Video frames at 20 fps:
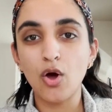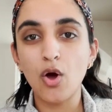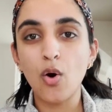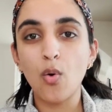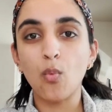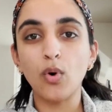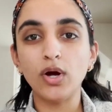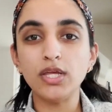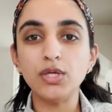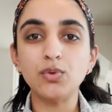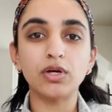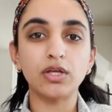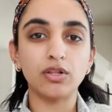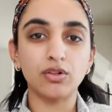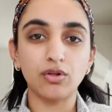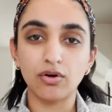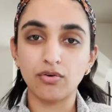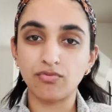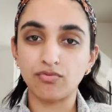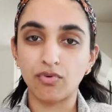what you can
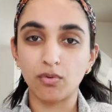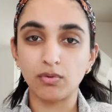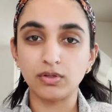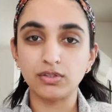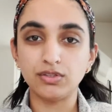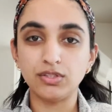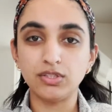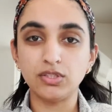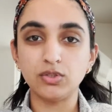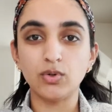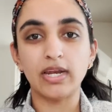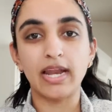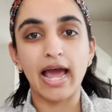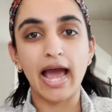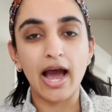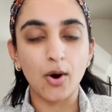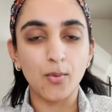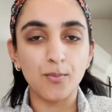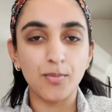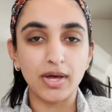look forward to, and
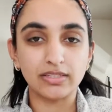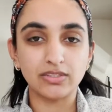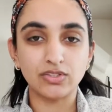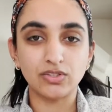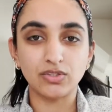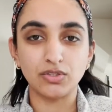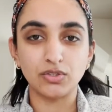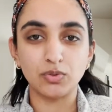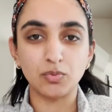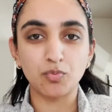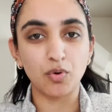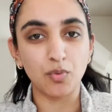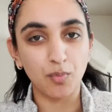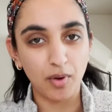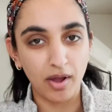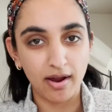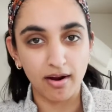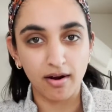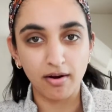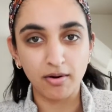how best to
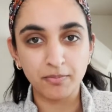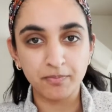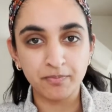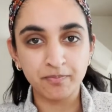prepare.